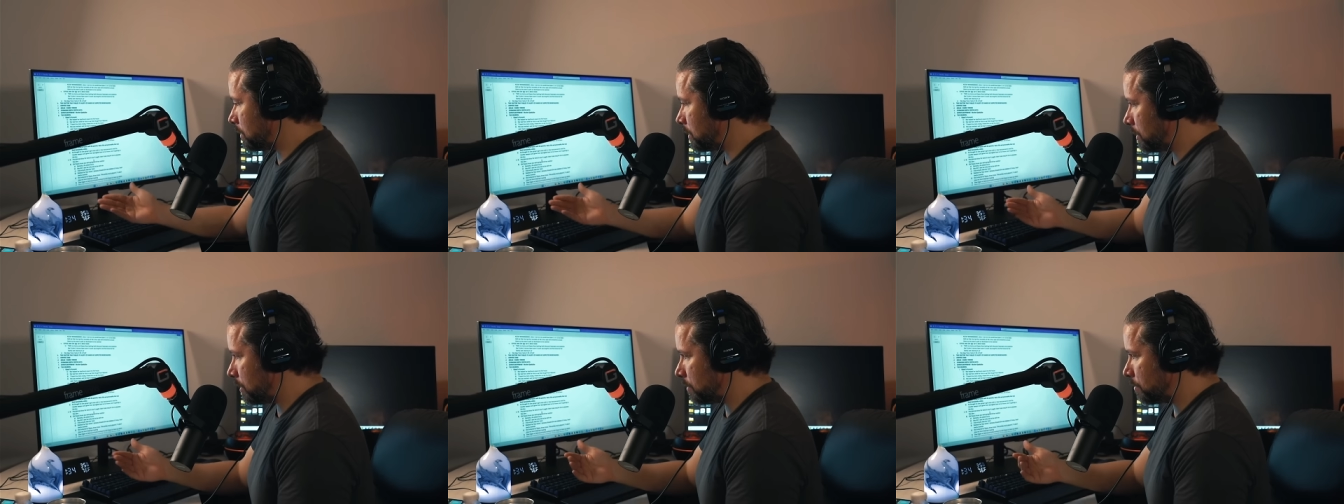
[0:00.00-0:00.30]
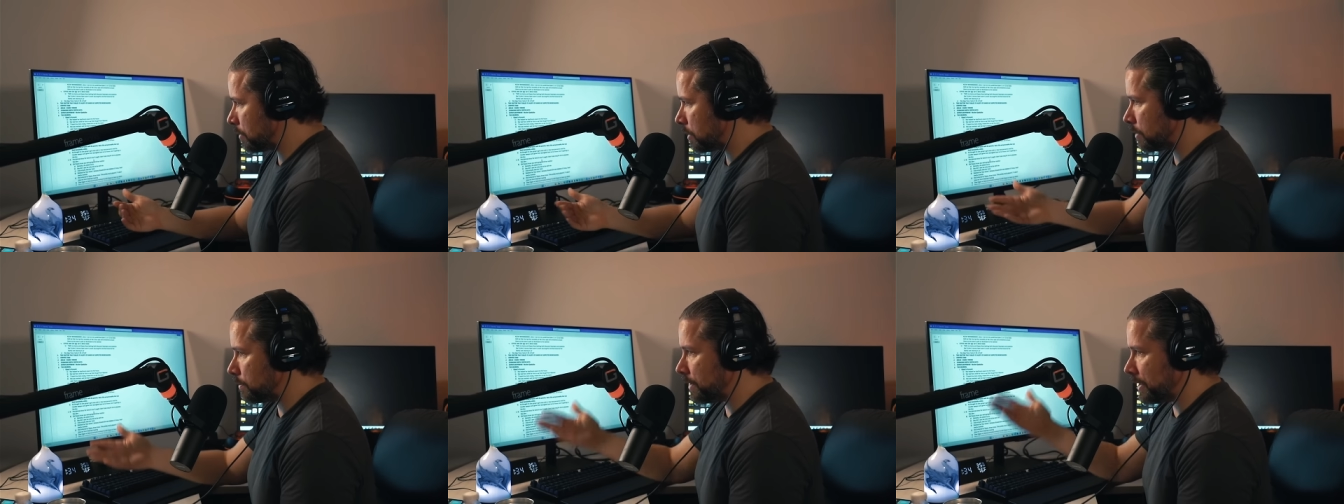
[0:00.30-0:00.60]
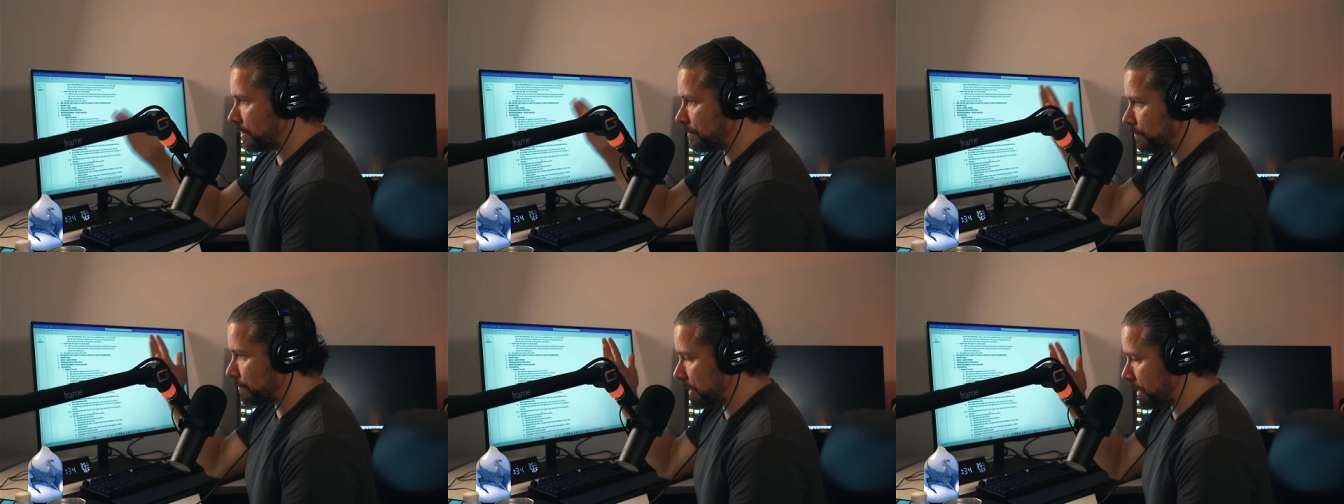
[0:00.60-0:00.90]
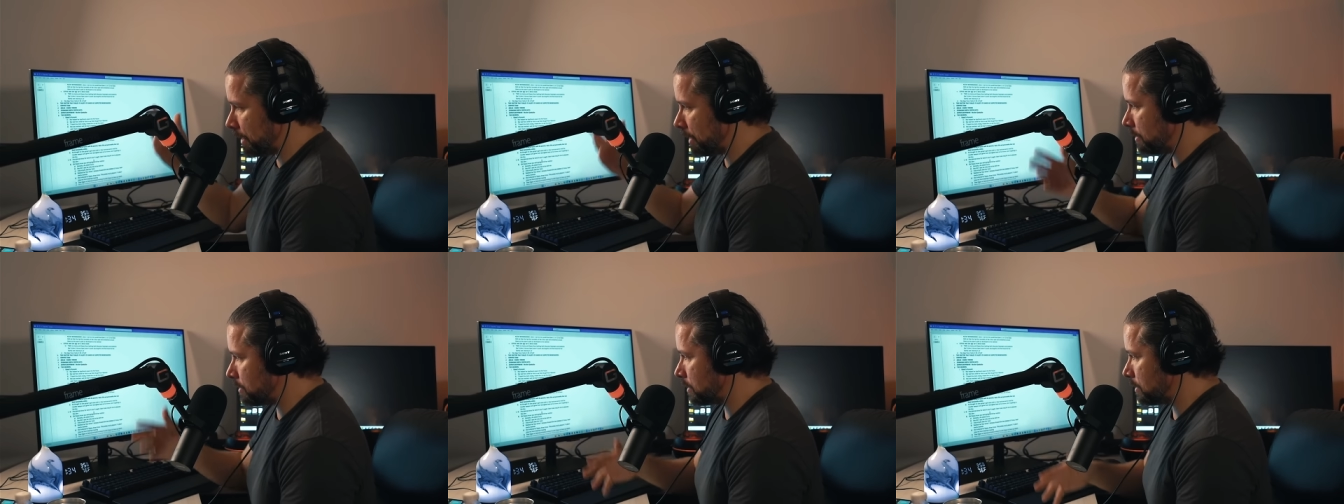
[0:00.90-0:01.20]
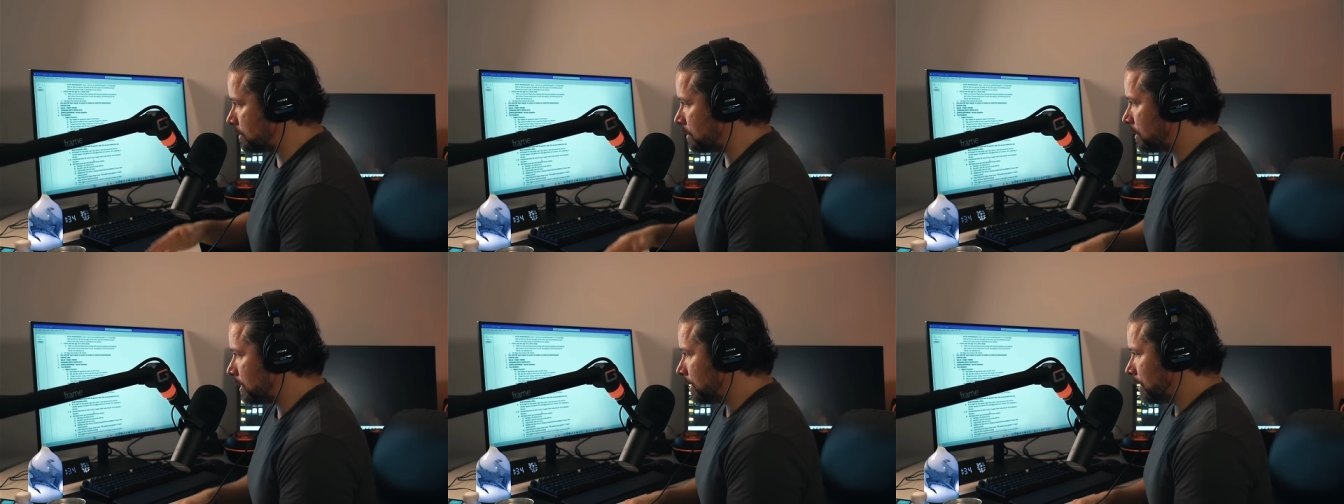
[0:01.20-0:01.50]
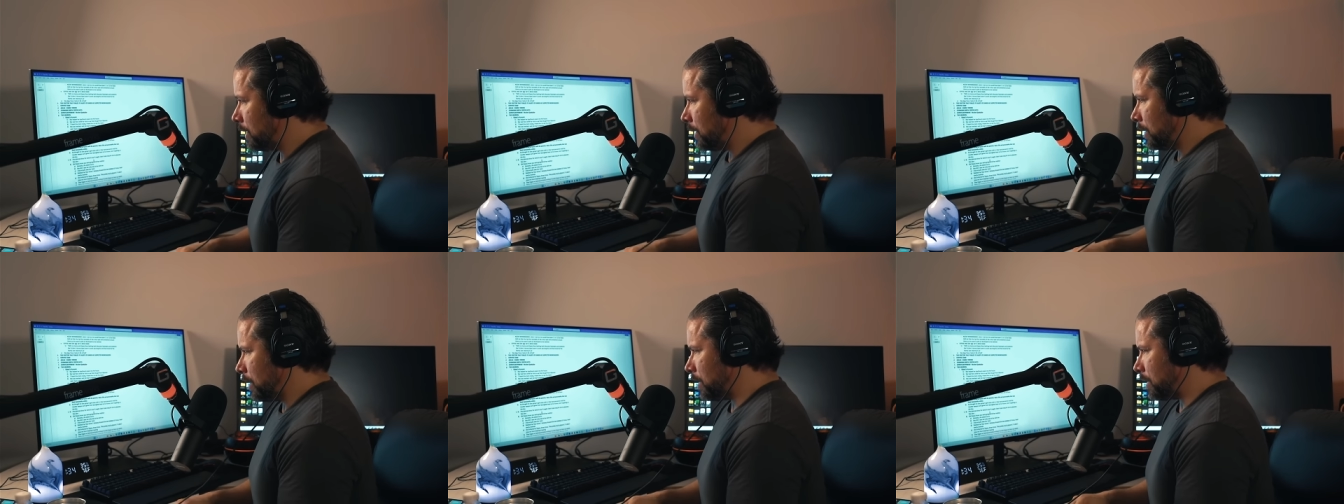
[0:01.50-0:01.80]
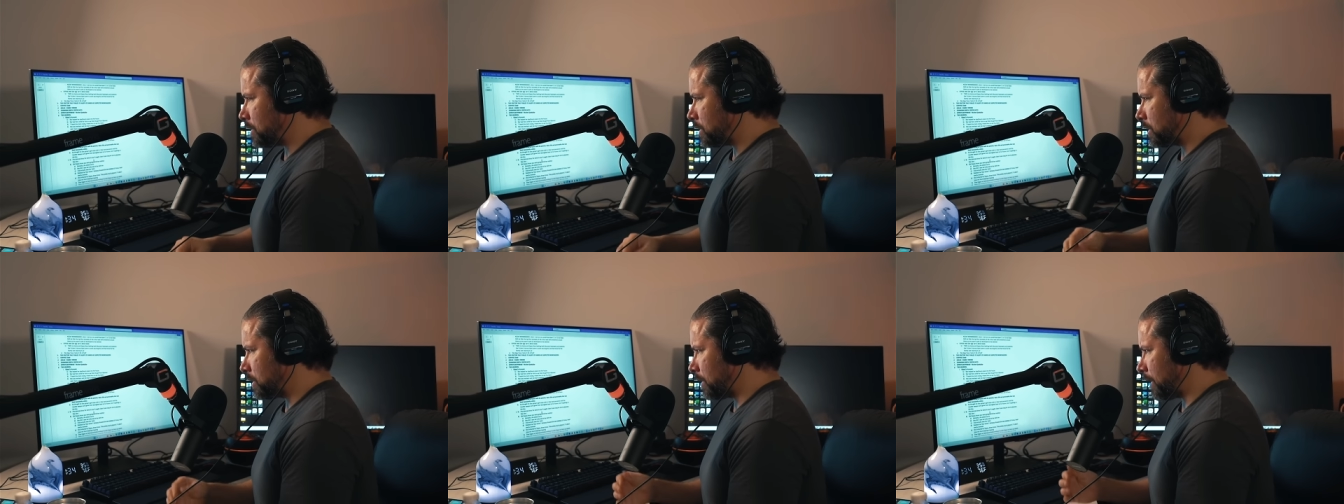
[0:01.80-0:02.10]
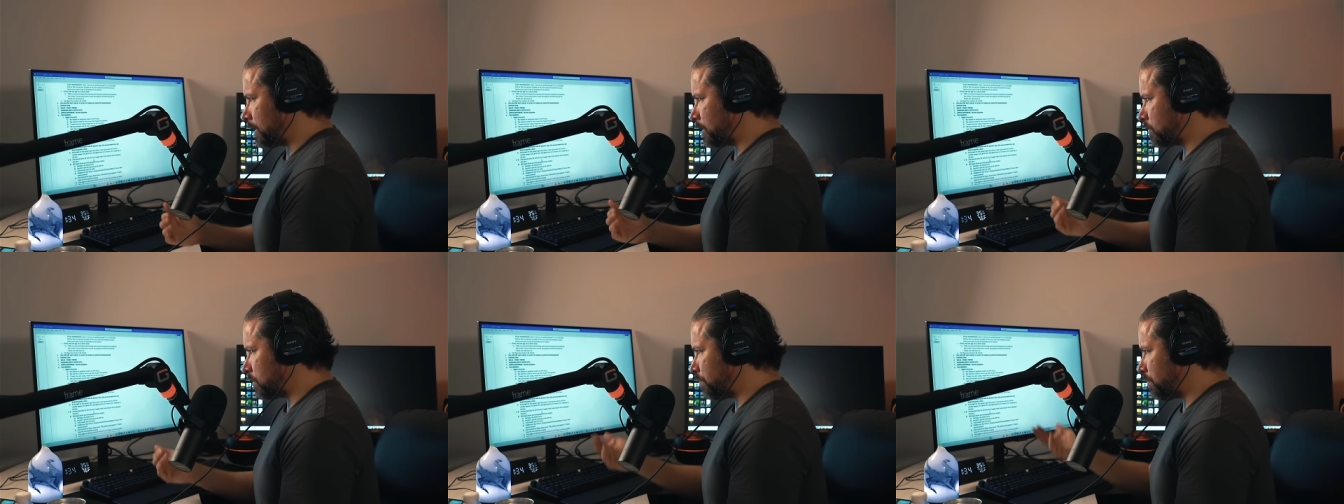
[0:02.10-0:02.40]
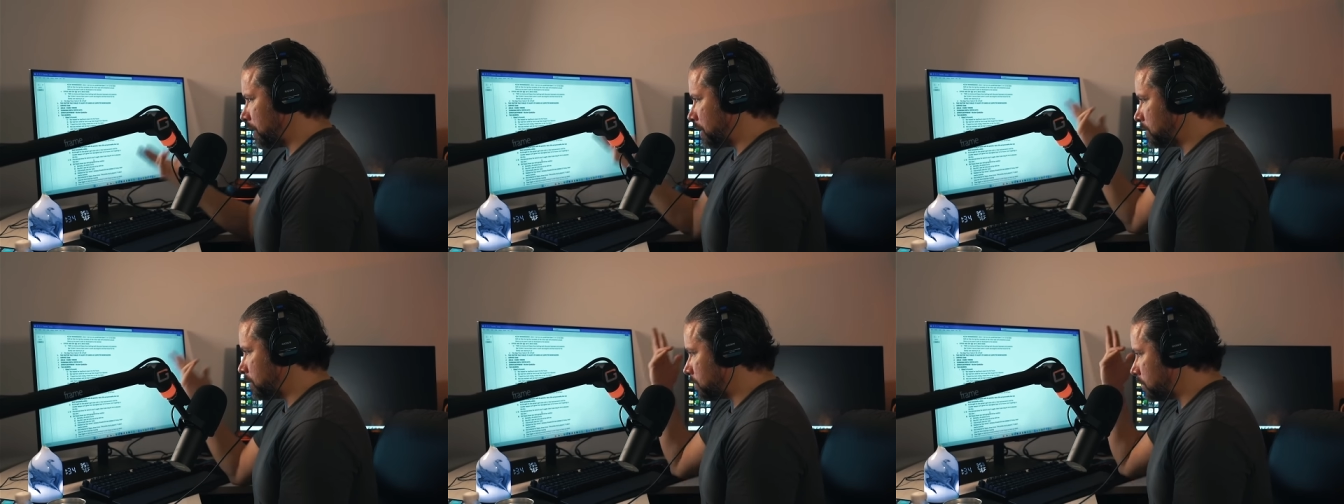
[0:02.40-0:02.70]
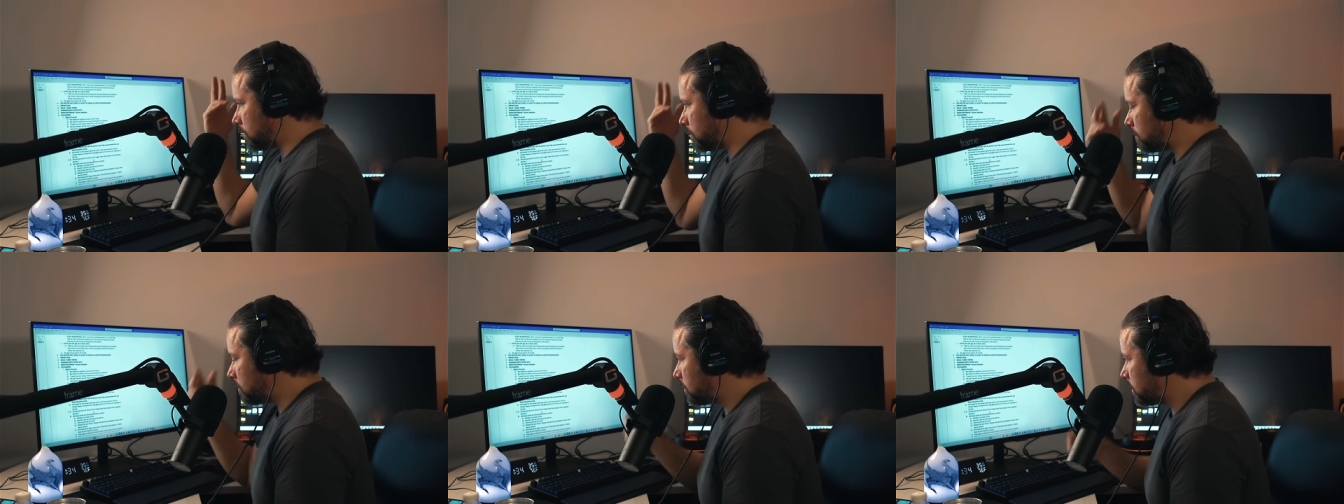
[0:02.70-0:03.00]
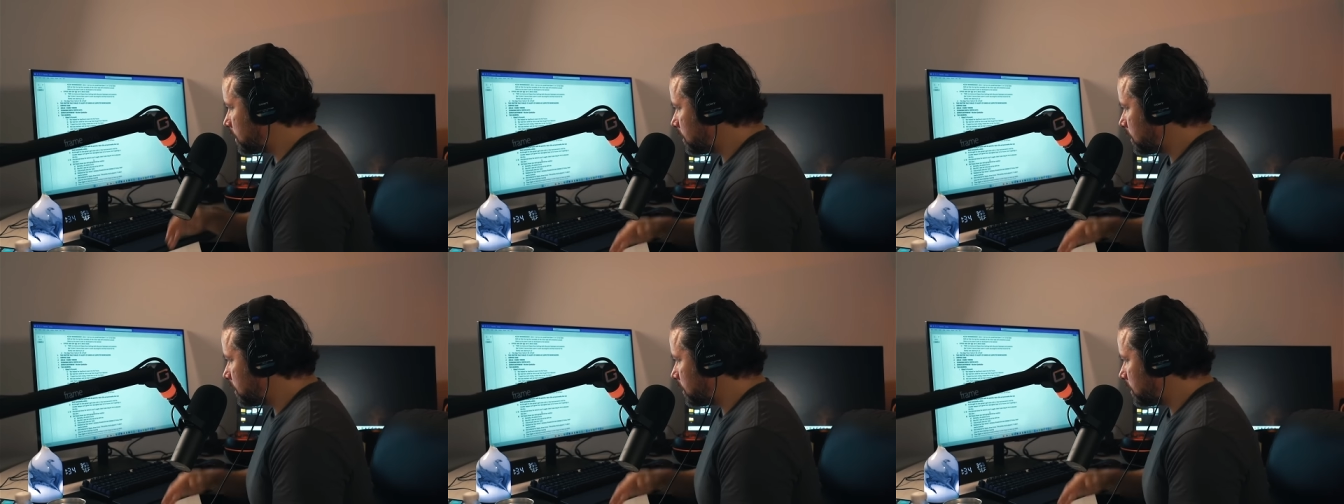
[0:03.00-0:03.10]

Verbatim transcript: you know, mermaid phase, and uh, she liked Rapunzel.